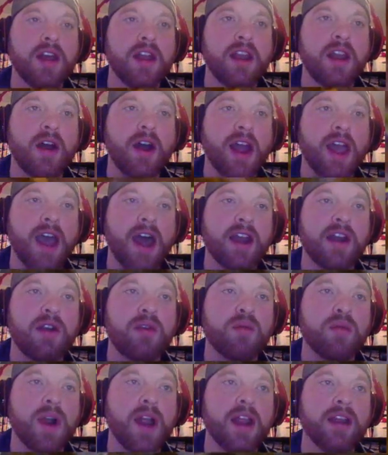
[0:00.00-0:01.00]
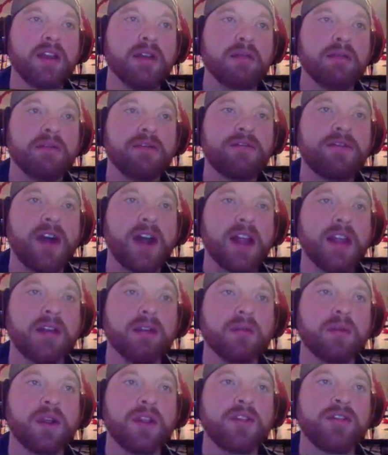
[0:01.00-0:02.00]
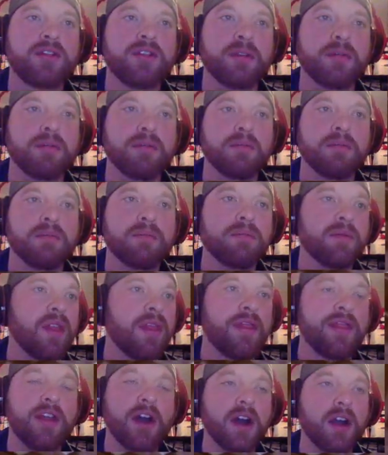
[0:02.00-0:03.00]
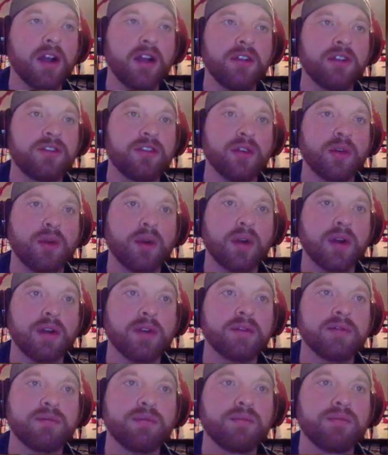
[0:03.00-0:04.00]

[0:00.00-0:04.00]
Now, I had a random fight with some thugs or,